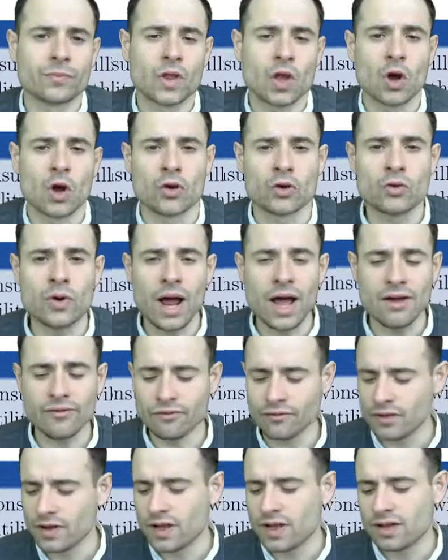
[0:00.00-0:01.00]
On a
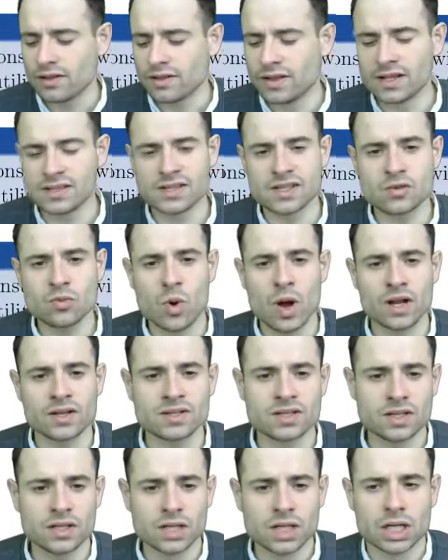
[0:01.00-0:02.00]
graph, this is
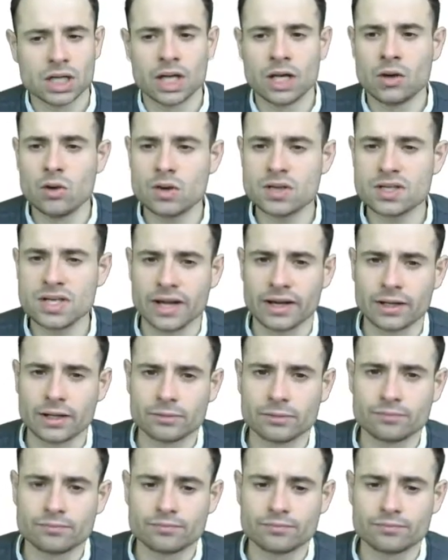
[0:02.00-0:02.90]
what it looks like.